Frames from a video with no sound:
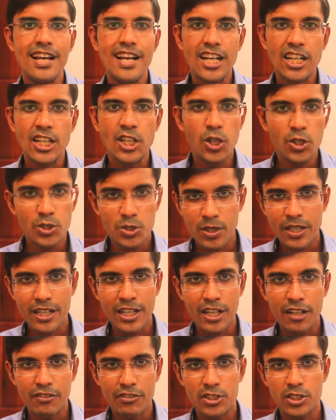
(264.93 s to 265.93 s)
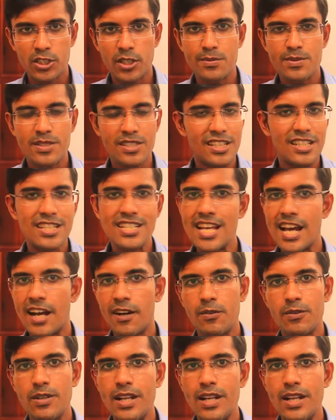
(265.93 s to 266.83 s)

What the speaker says: Go to a coffee shop, sit down,